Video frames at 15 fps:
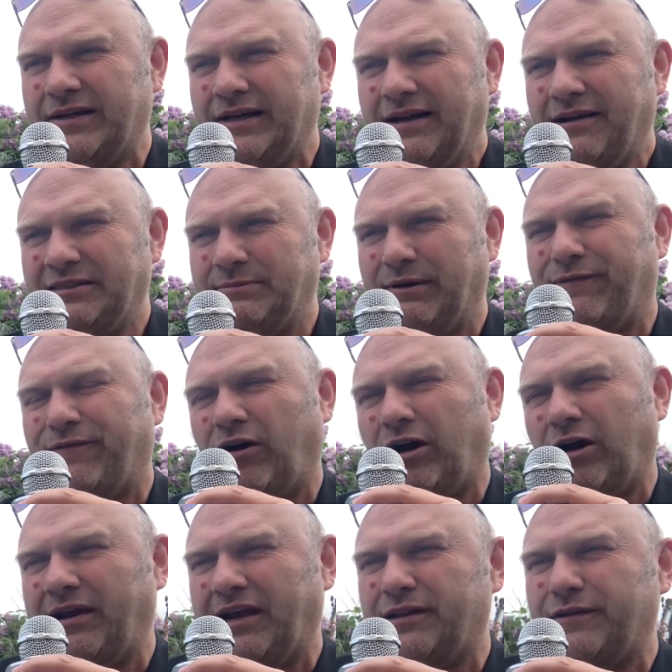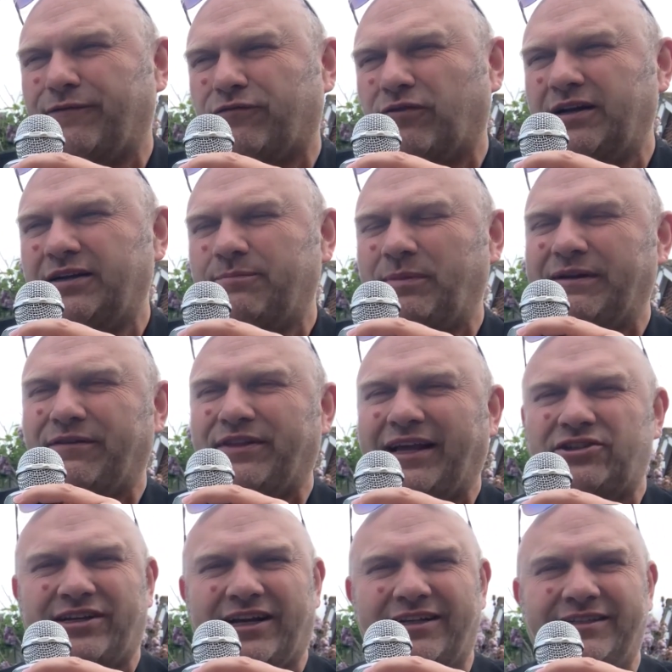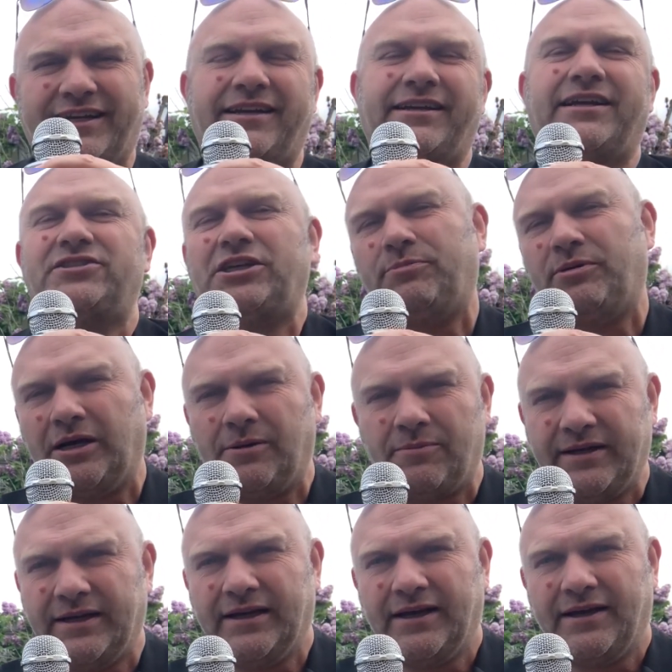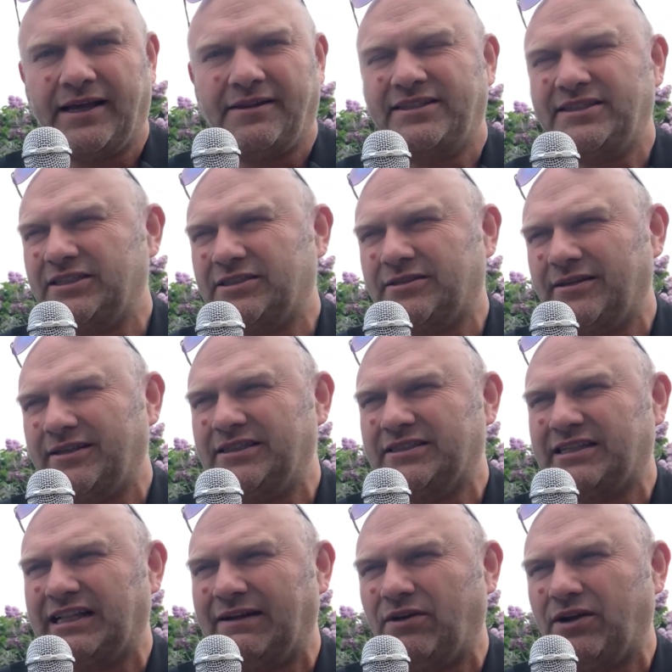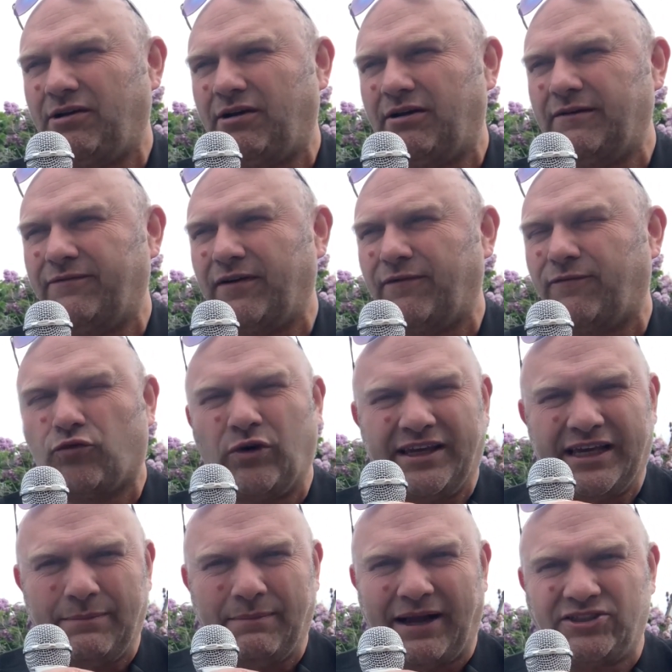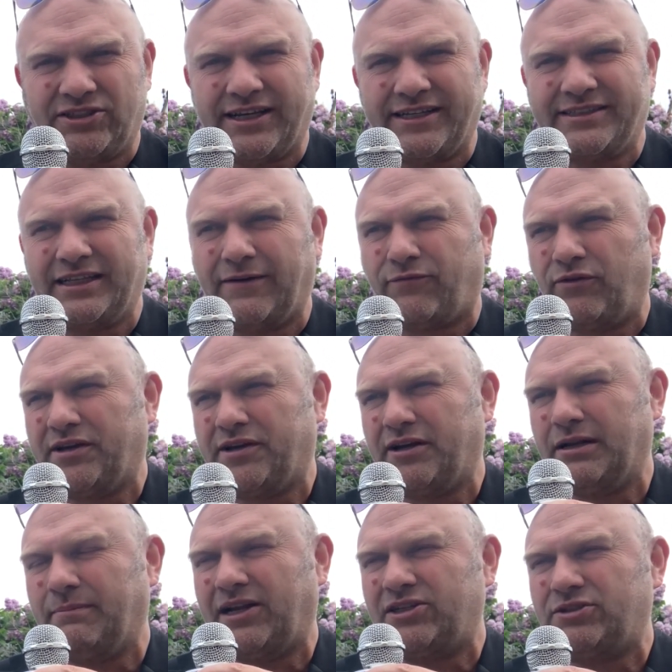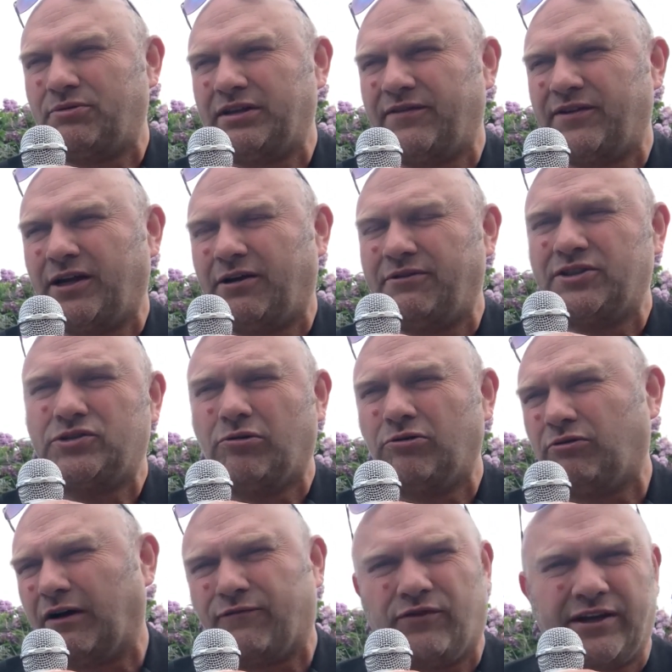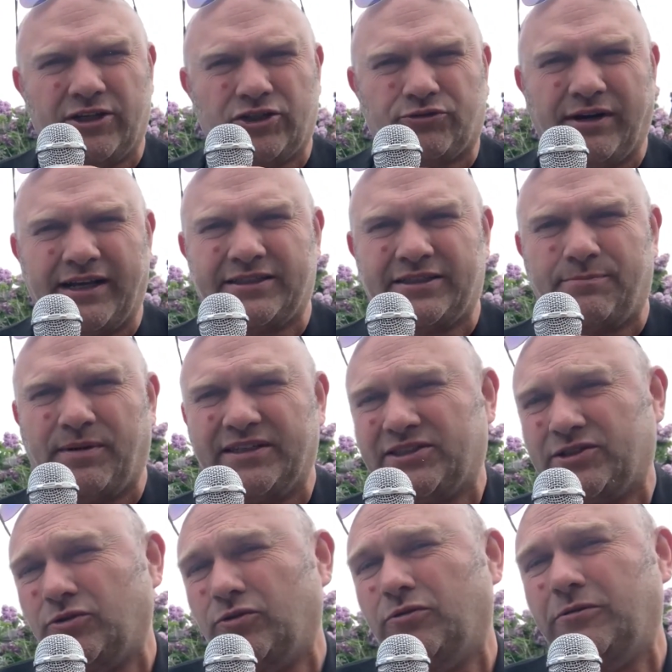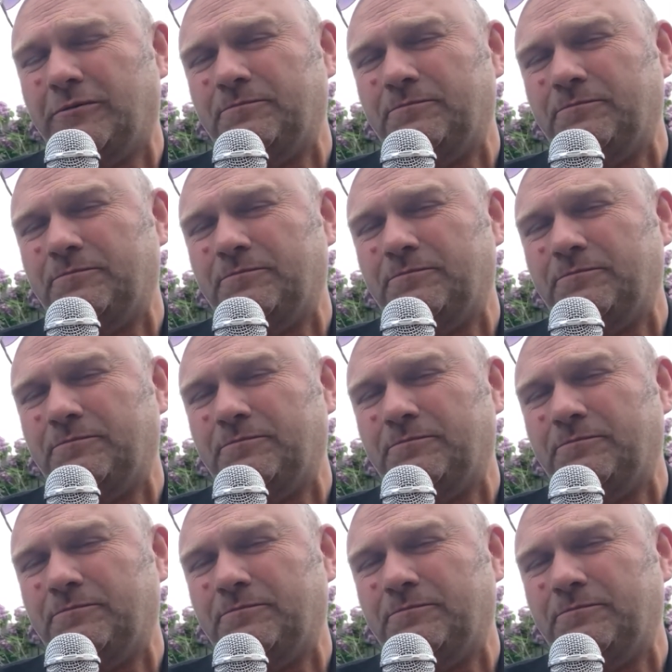there's a bit of fire rating in the front, bit of theatricality again here. Superb. Again, this is clever kind of freaky magic, isn't it? Freaky kind of magic with the video. There's all quite freaky tricks. The buzzsaw